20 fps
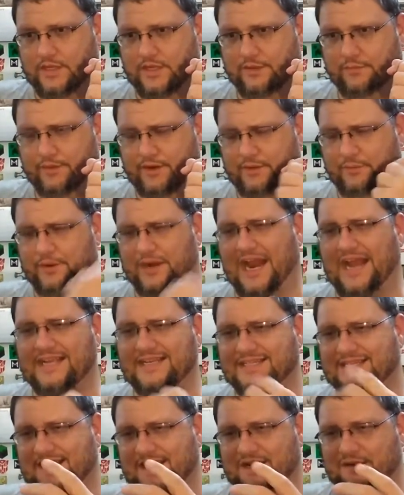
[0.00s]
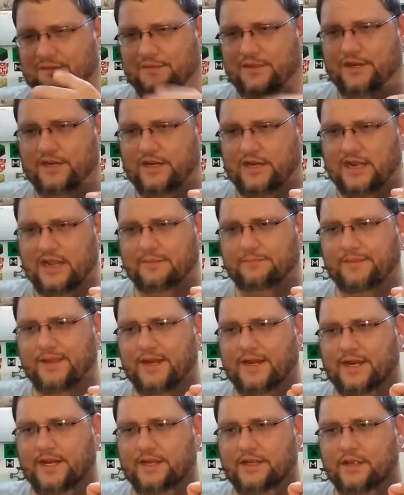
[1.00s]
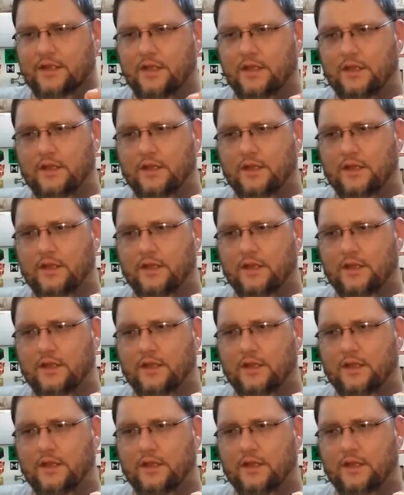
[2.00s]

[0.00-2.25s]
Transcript: and when I say community, I'm meaning